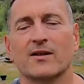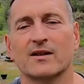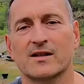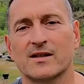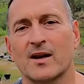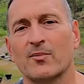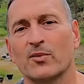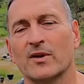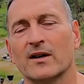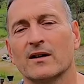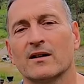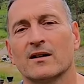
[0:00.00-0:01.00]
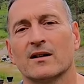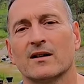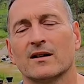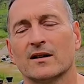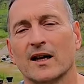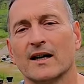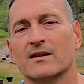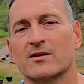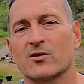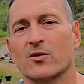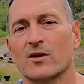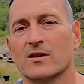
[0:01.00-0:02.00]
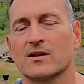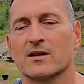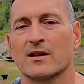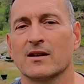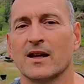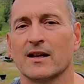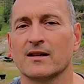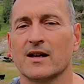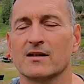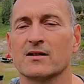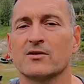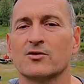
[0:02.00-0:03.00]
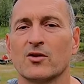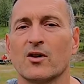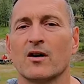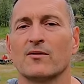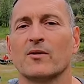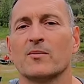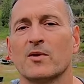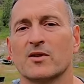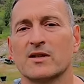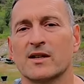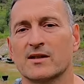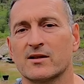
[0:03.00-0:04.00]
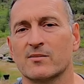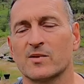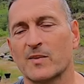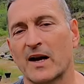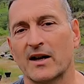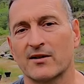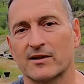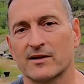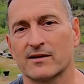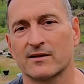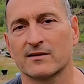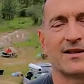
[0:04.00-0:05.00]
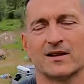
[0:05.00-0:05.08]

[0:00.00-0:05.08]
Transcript: a separate light source that doesn't draw from your system's batteries.